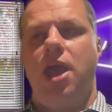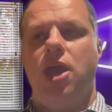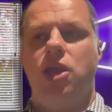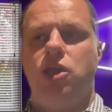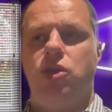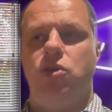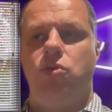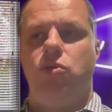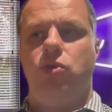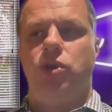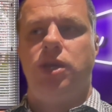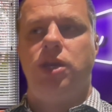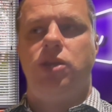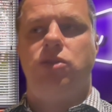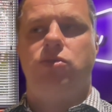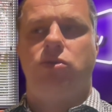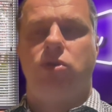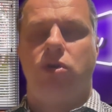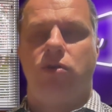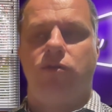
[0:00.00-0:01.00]
You
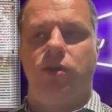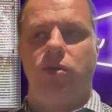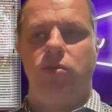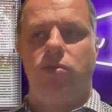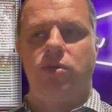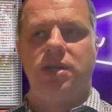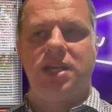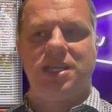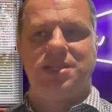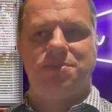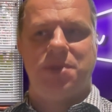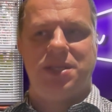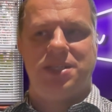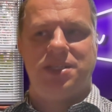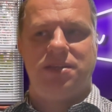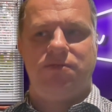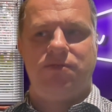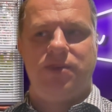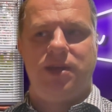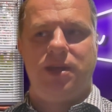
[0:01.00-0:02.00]
need to configure the
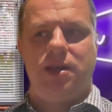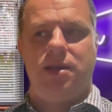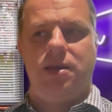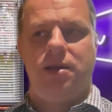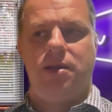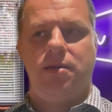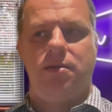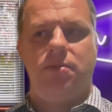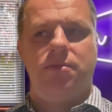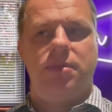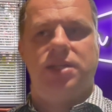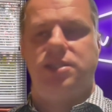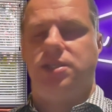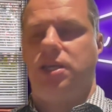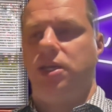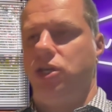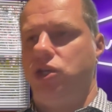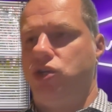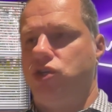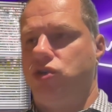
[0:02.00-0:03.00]
specific, let's
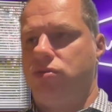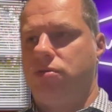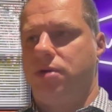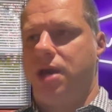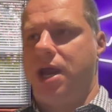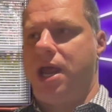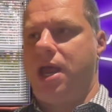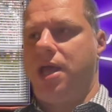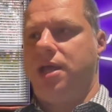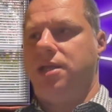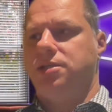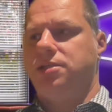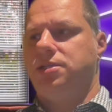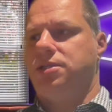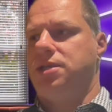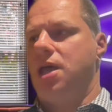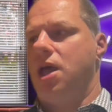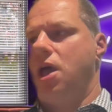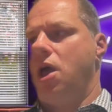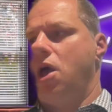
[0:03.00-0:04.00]
say,
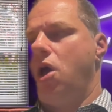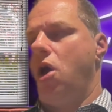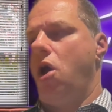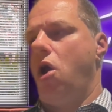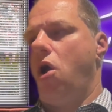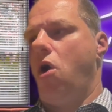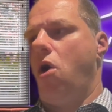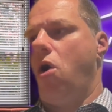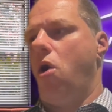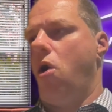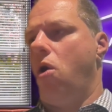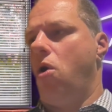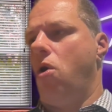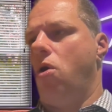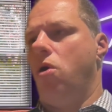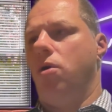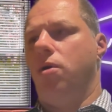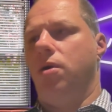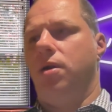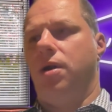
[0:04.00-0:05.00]
insurance,
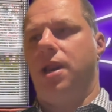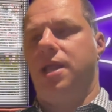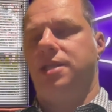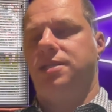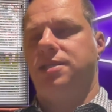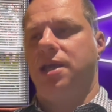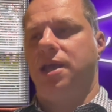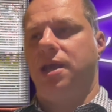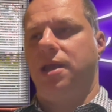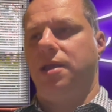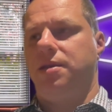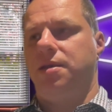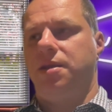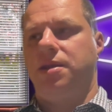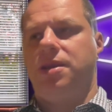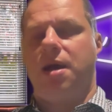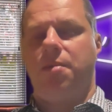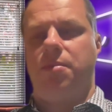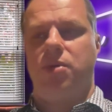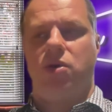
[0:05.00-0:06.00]
or let's say
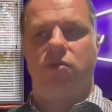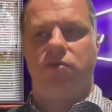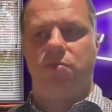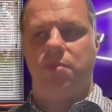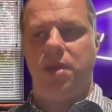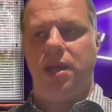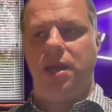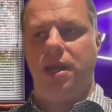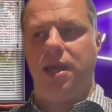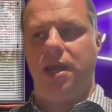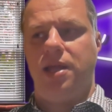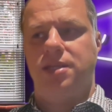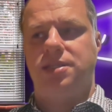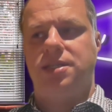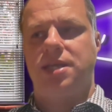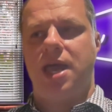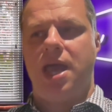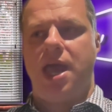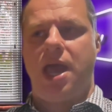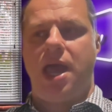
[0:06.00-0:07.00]
the number of
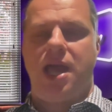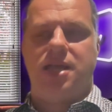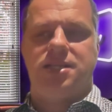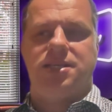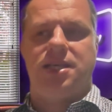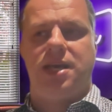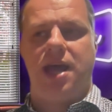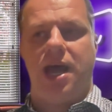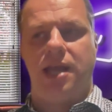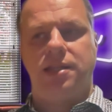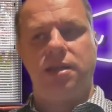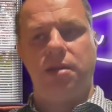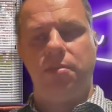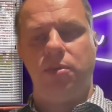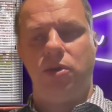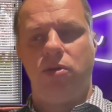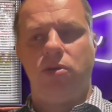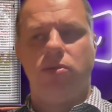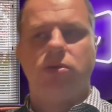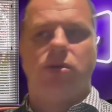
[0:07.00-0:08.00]
minutes as an
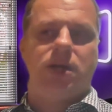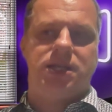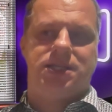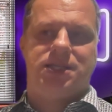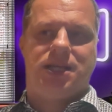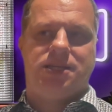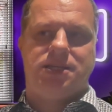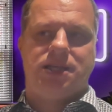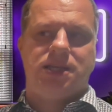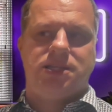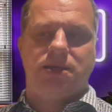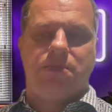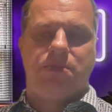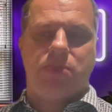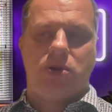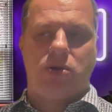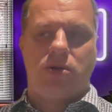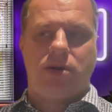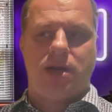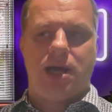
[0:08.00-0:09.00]
attribute, as a
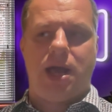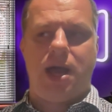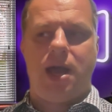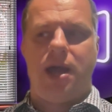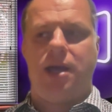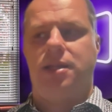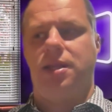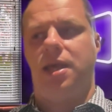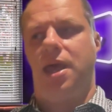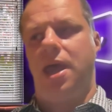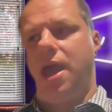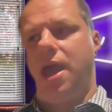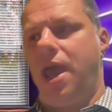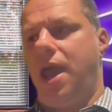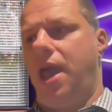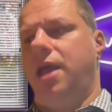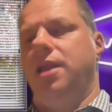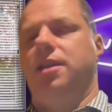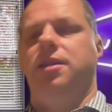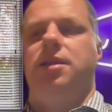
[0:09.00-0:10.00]
product,
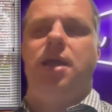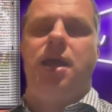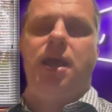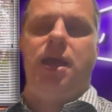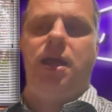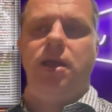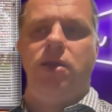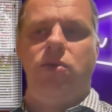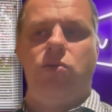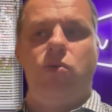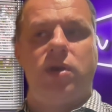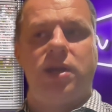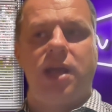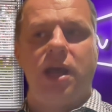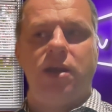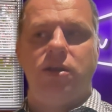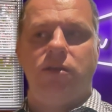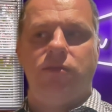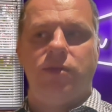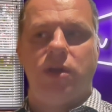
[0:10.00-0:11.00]
and what
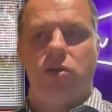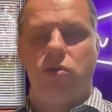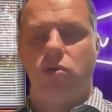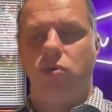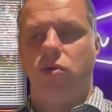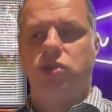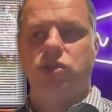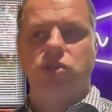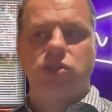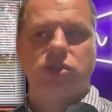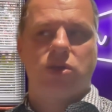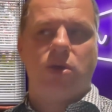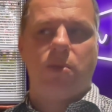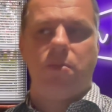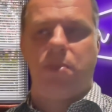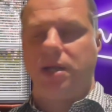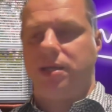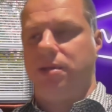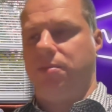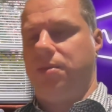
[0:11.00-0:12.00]
kind of the rules,
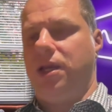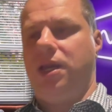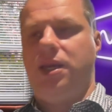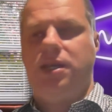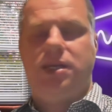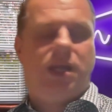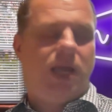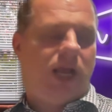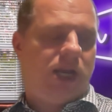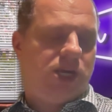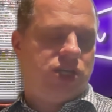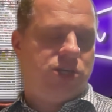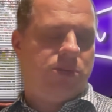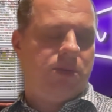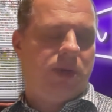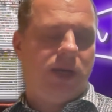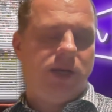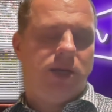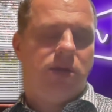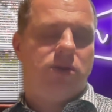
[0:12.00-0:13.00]
compatibility,
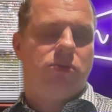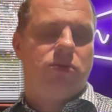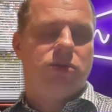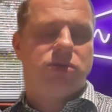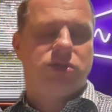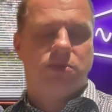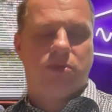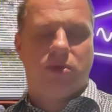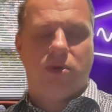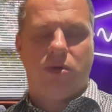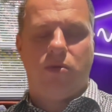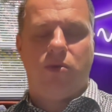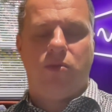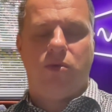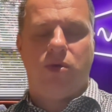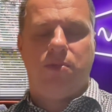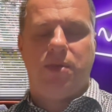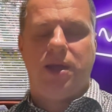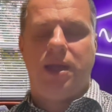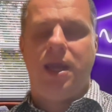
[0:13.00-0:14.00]
eligibility rules
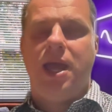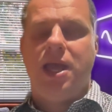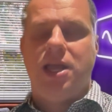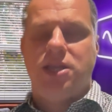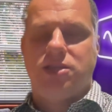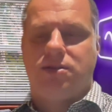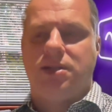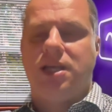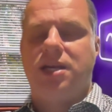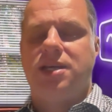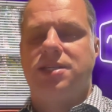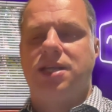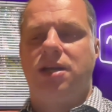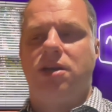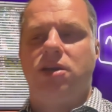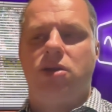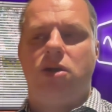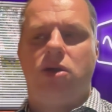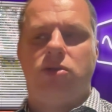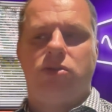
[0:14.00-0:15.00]
would be. So there is a
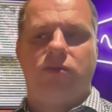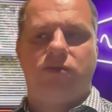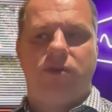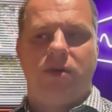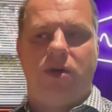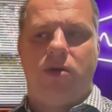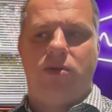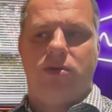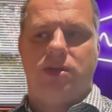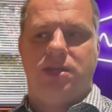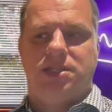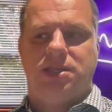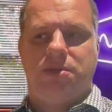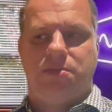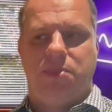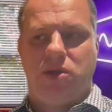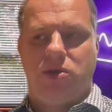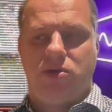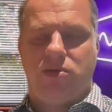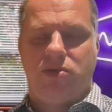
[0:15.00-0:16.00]
lot of on the
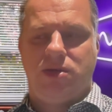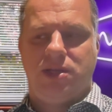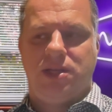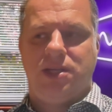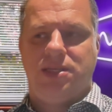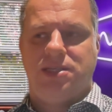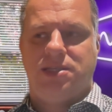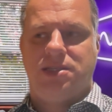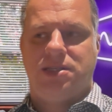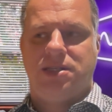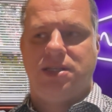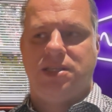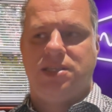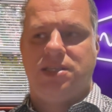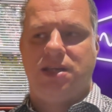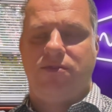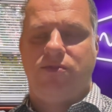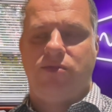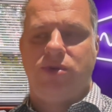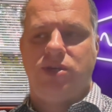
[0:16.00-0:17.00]
CPQ, this
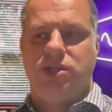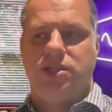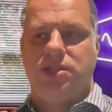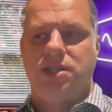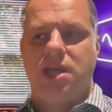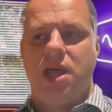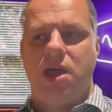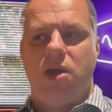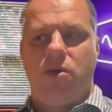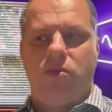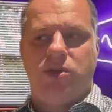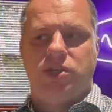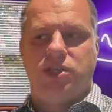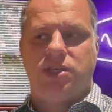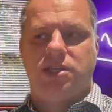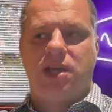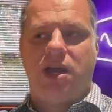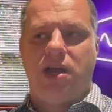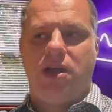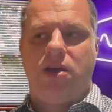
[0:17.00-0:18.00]
stuff which is
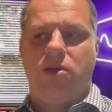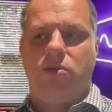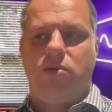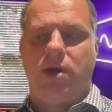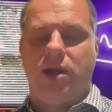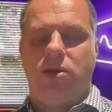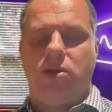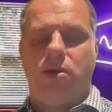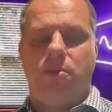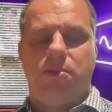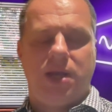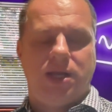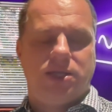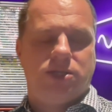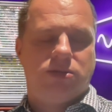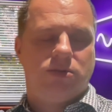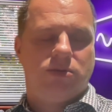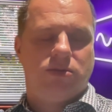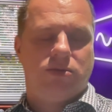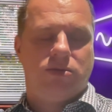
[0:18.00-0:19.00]
quite
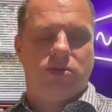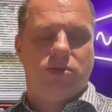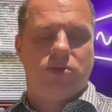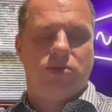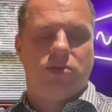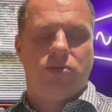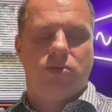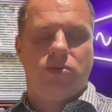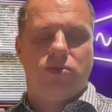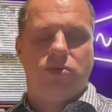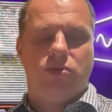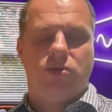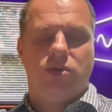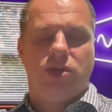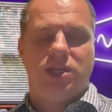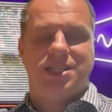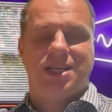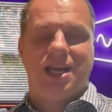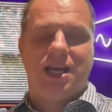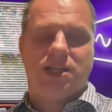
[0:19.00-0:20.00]
complex to
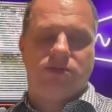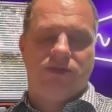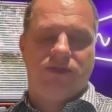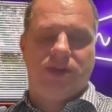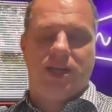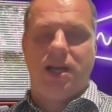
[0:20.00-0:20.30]
discuss with the